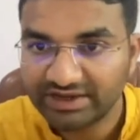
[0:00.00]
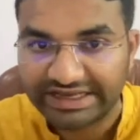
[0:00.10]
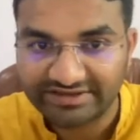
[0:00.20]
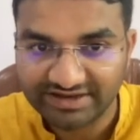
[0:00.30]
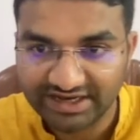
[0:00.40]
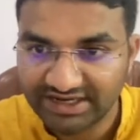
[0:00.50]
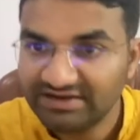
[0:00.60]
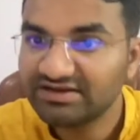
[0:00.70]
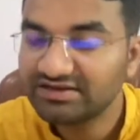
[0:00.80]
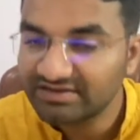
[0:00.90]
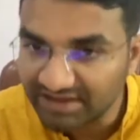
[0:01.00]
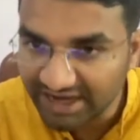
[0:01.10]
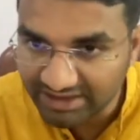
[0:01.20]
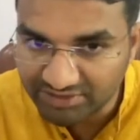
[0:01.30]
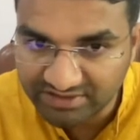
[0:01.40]
a extended
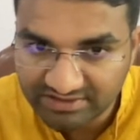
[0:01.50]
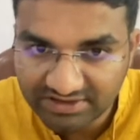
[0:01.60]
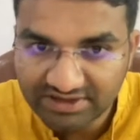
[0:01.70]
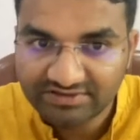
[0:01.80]
syllabus.